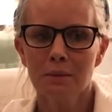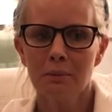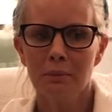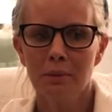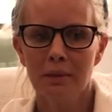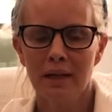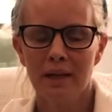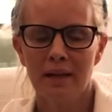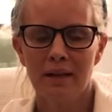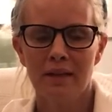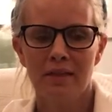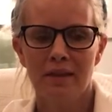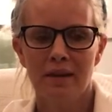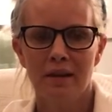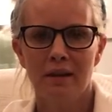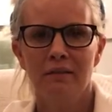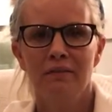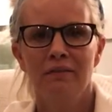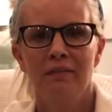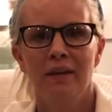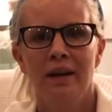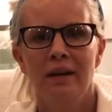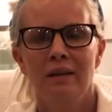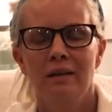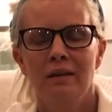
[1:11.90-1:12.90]
But I think
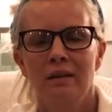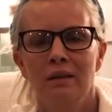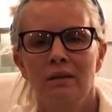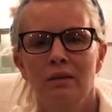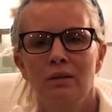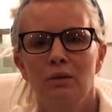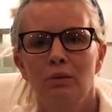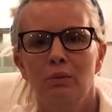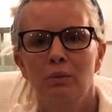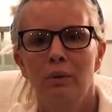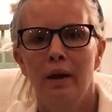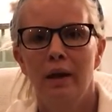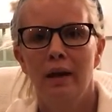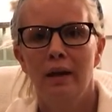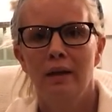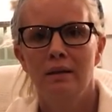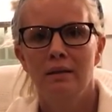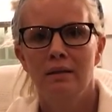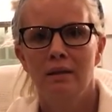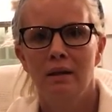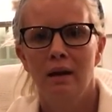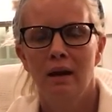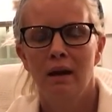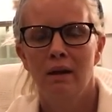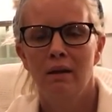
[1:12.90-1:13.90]
finding the
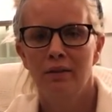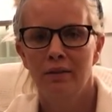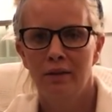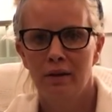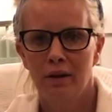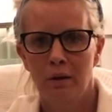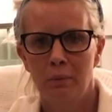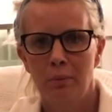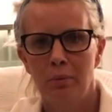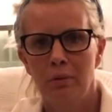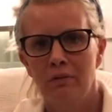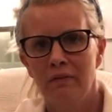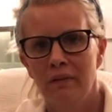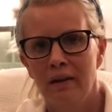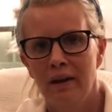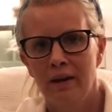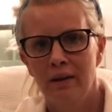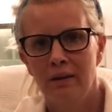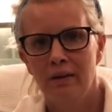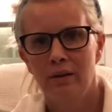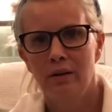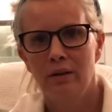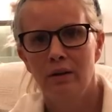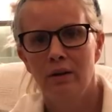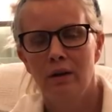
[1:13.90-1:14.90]
right healthcare
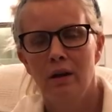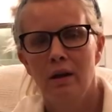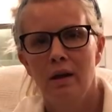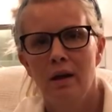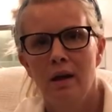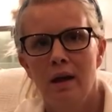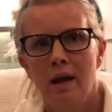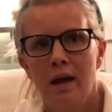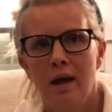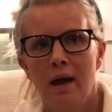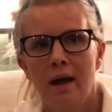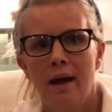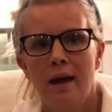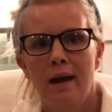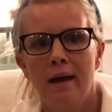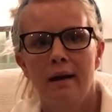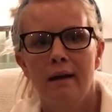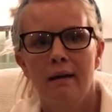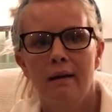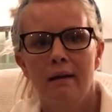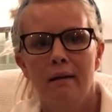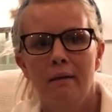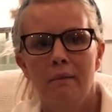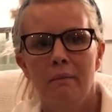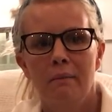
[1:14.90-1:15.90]
provider
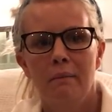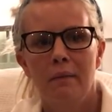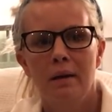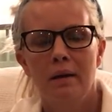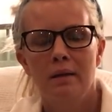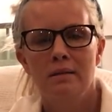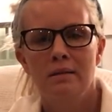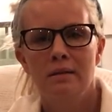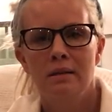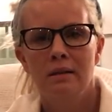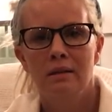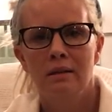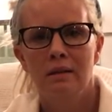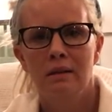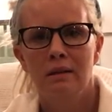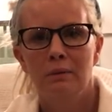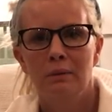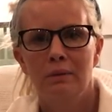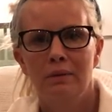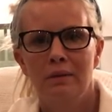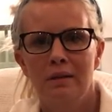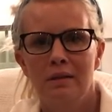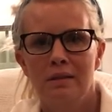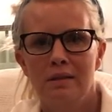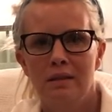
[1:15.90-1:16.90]
and dealing
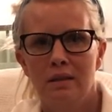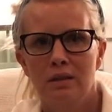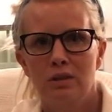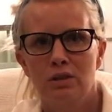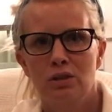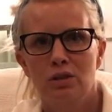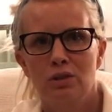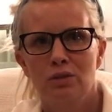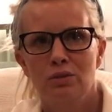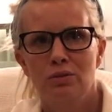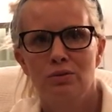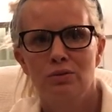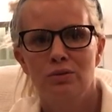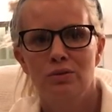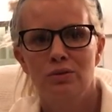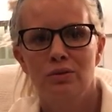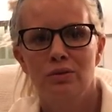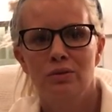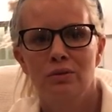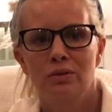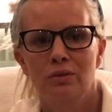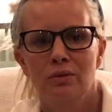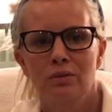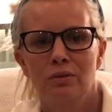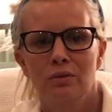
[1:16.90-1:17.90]
with these
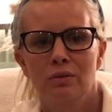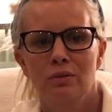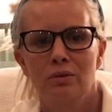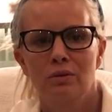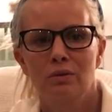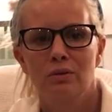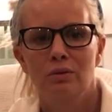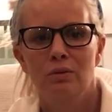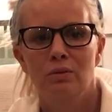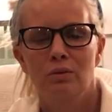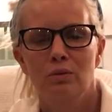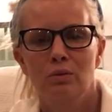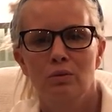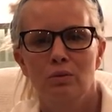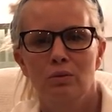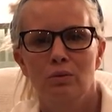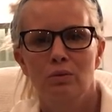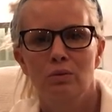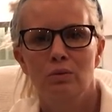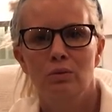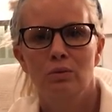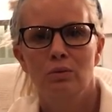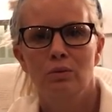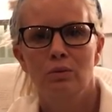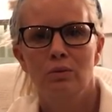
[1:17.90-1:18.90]
issues
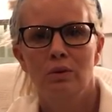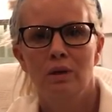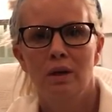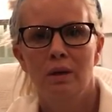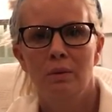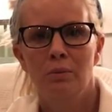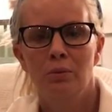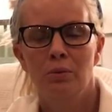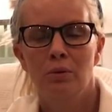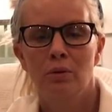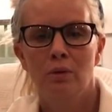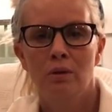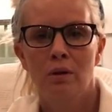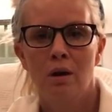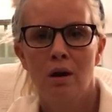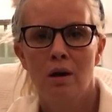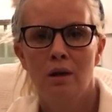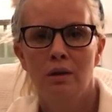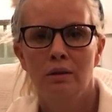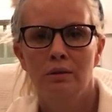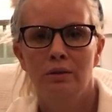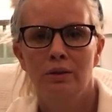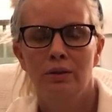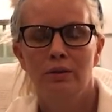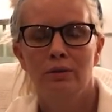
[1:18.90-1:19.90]
can
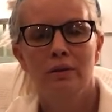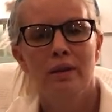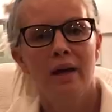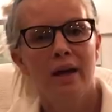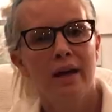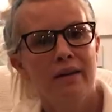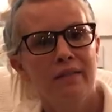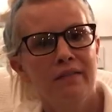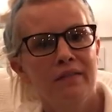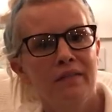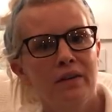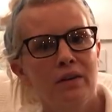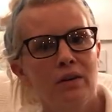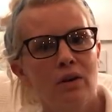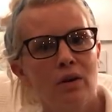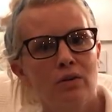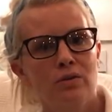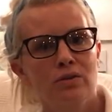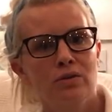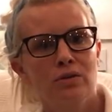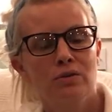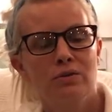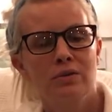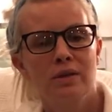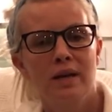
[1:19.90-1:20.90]
prolong your life and
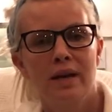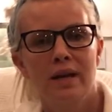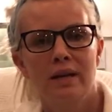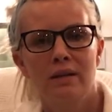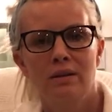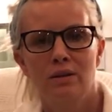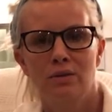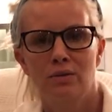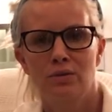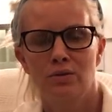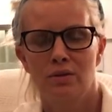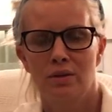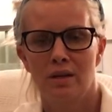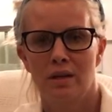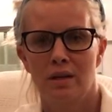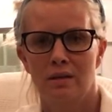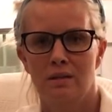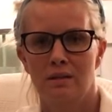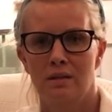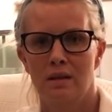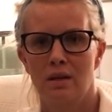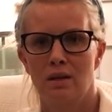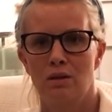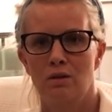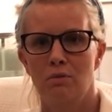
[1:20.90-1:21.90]
also diagnose
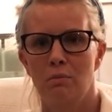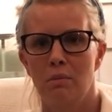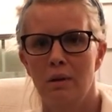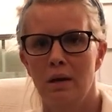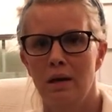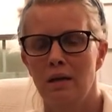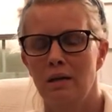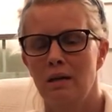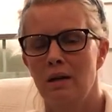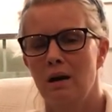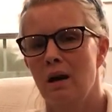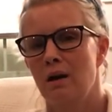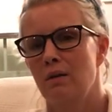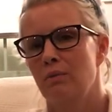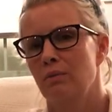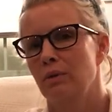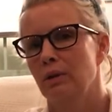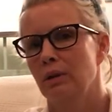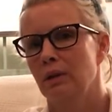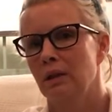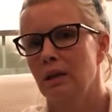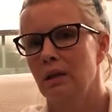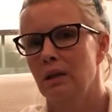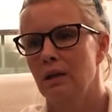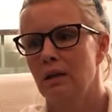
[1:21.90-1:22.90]
things that you might not
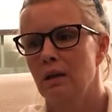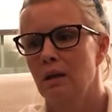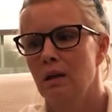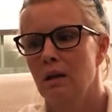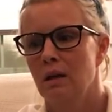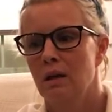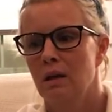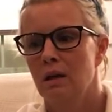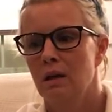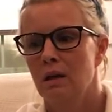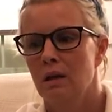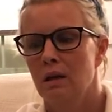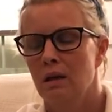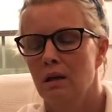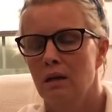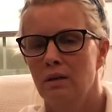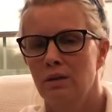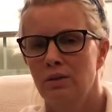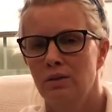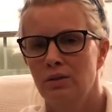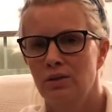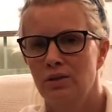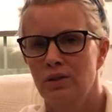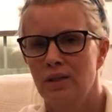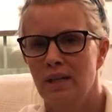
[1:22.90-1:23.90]
really
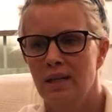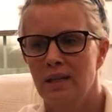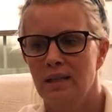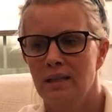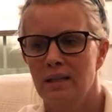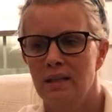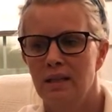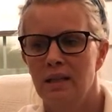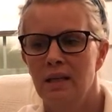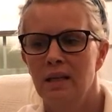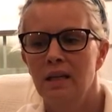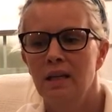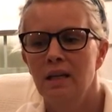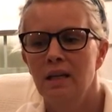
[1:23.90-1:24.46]
understand.